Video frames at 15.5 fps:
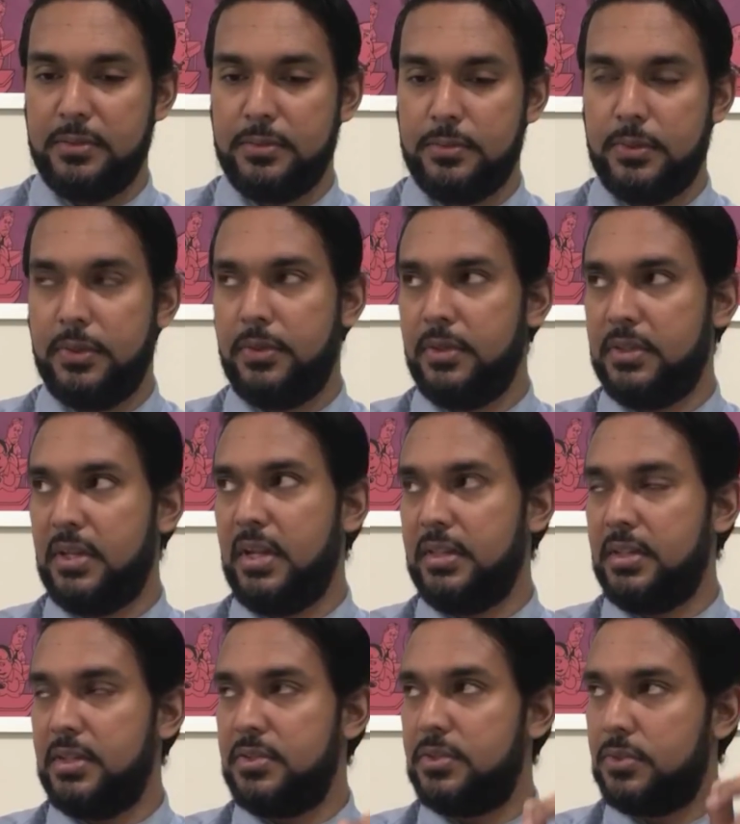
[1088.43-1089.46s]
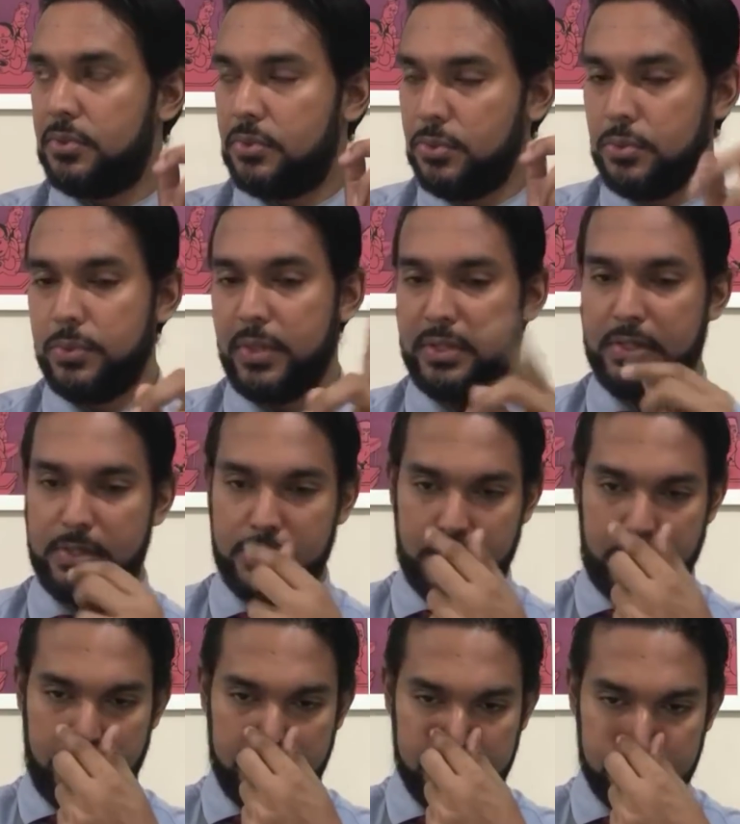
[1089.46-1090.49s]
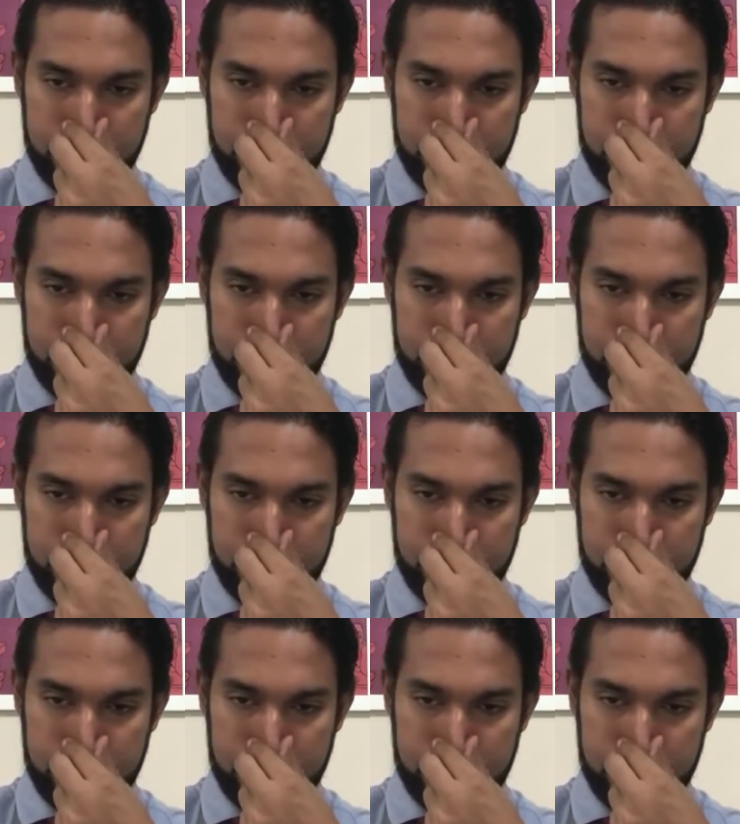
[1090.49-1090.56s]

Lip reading: 130 and 90 is 220, sorry.